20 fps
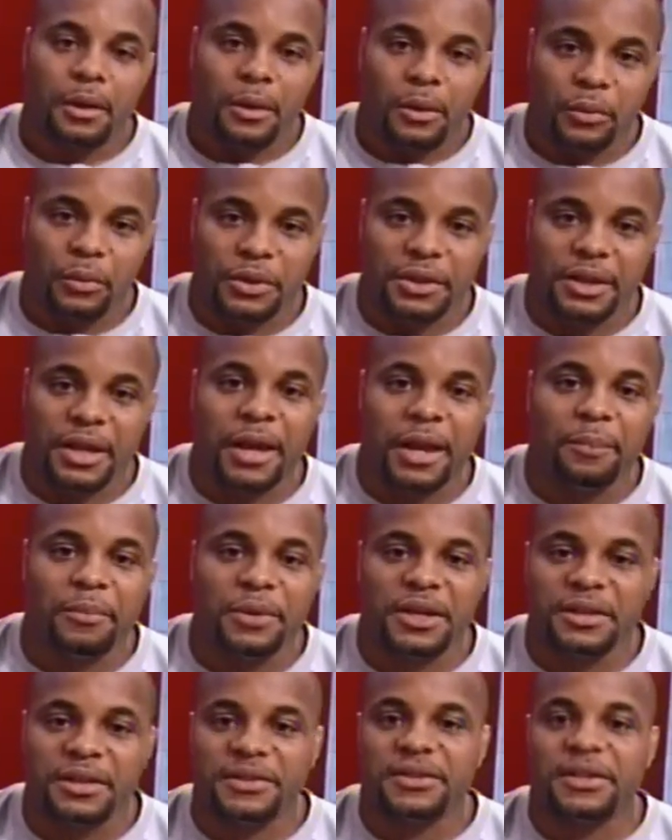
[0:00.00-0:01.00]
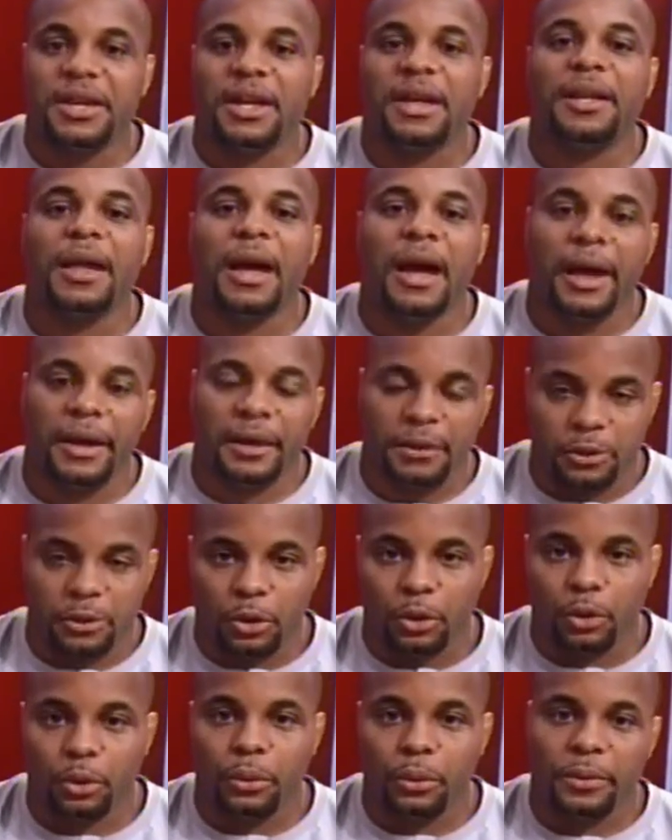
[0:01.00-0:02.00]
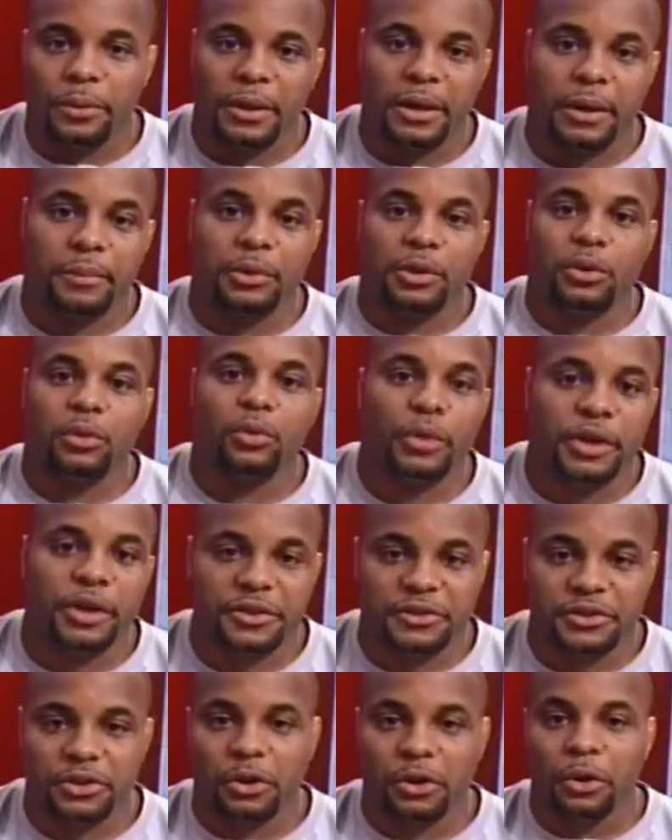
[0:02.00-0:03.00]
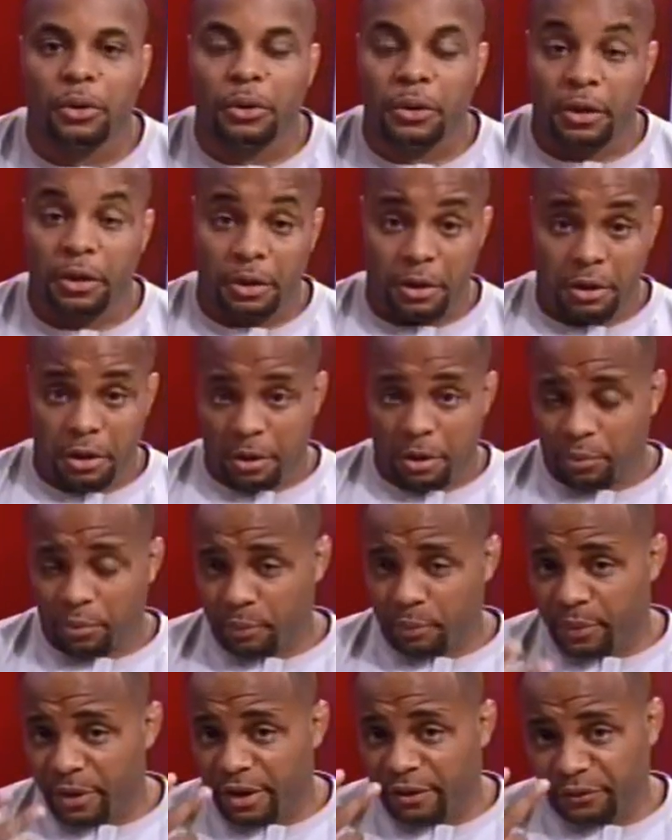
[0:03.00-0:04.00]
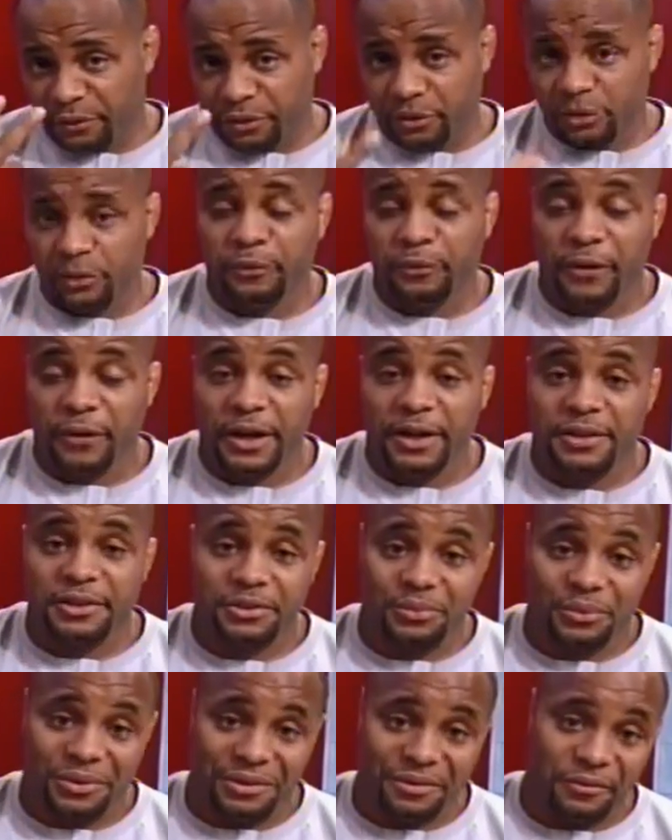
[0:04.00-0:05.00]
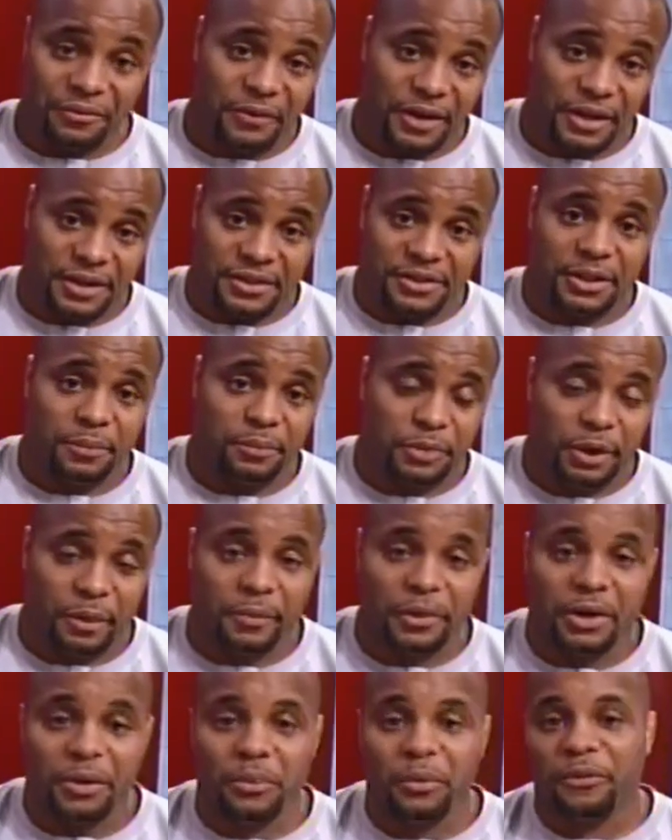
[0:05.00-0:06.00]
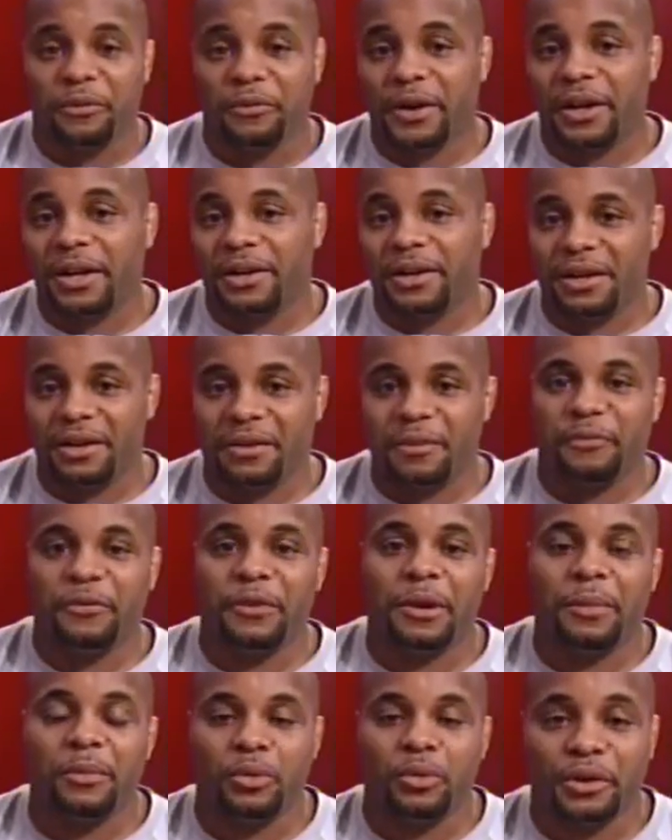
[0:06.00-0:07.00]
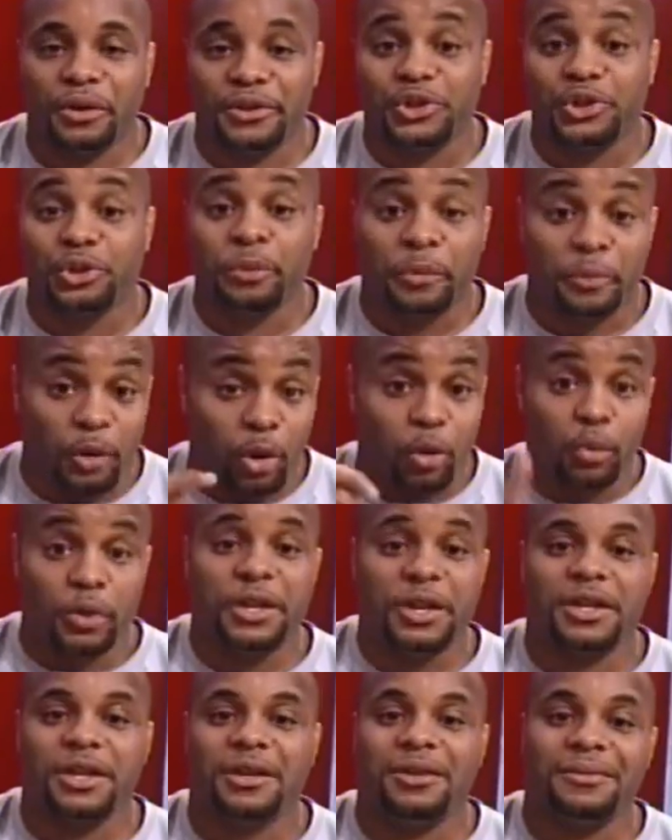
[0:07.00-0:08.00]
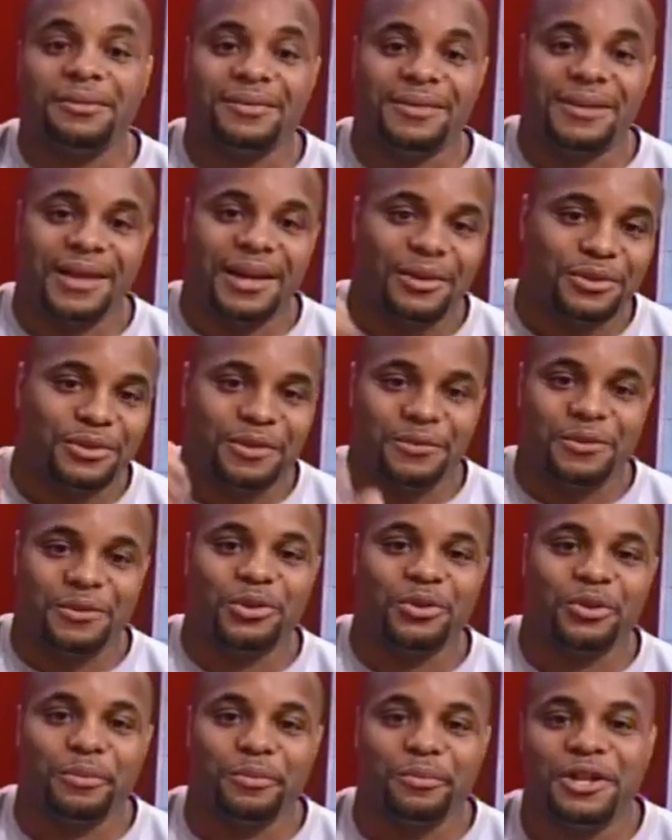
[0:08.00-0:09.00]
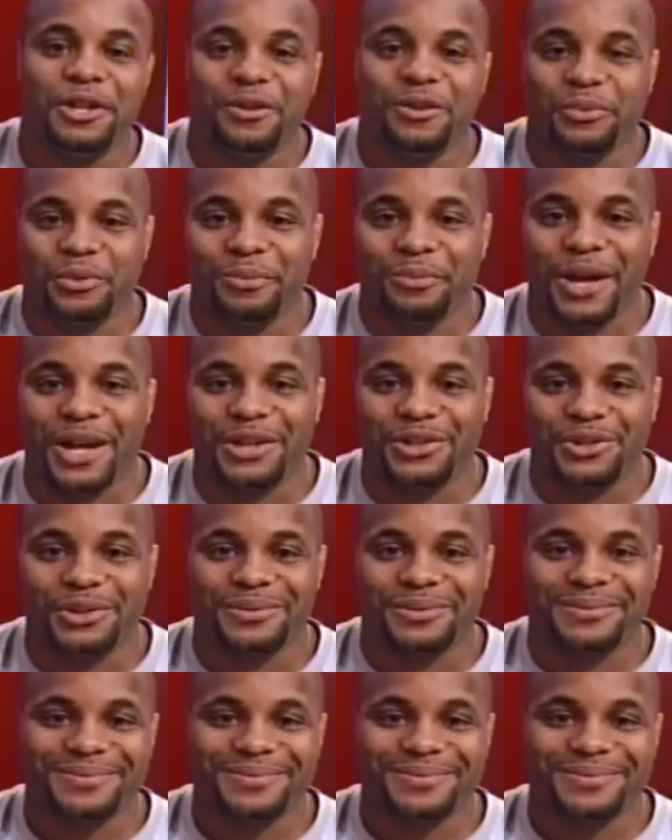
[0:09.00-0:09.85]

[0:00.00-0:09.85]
With that being said, I know that I'm going to win, so prepare for 2 fights. We're going to fight in September, then we'll fight again in February. Super Bowl weekend, I'll give you your immediate rematch.